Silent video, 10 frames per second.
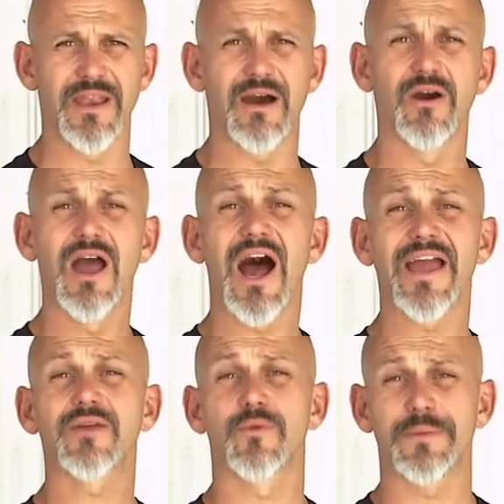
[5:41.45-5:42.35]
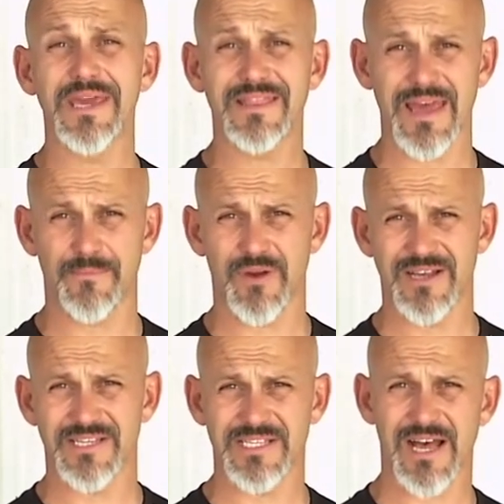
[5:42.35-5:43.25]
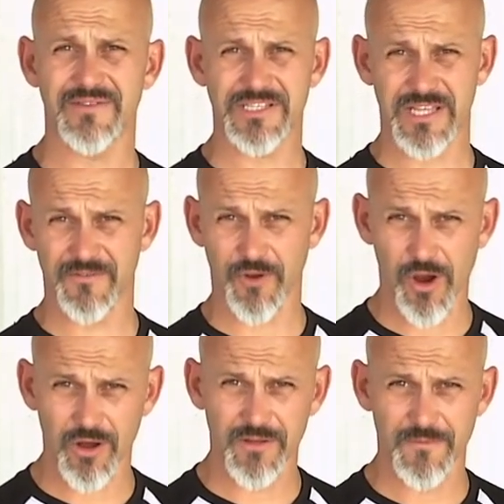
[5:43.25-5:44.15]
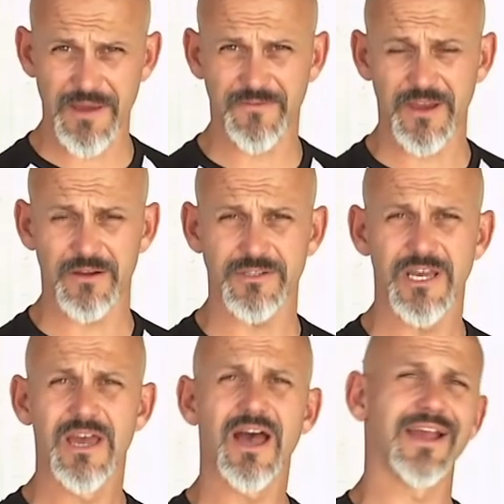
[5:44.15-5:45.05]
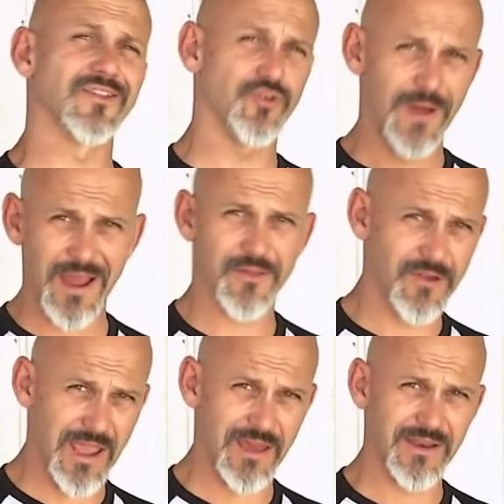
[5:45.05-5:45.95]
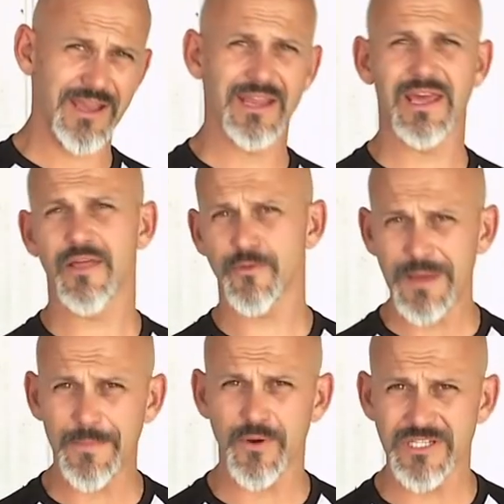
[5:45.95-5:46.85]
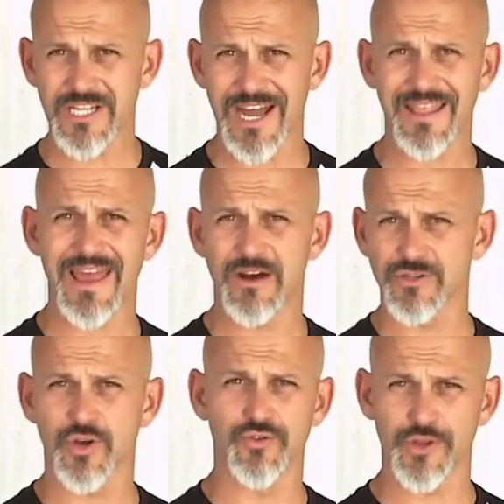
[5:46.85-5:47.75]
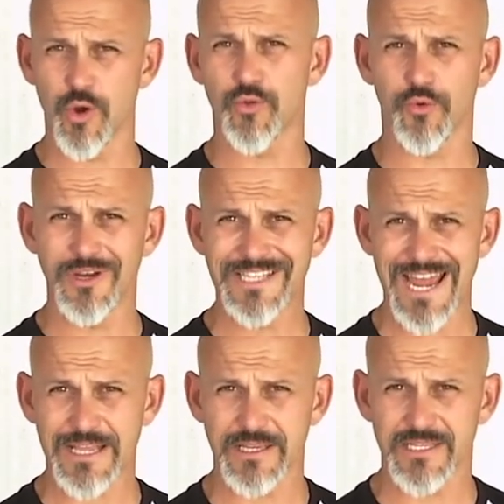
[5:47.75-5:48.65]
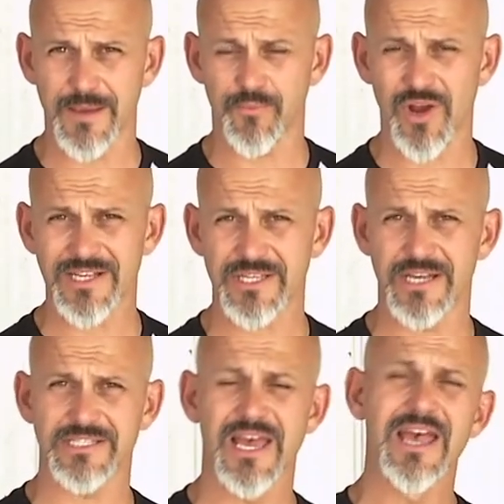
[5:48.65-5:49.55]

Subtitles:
Now, I could repeat that process, obviously, for all of my fingers. I could do my other hand. I could get other people inside of the household to go through exactly the same process.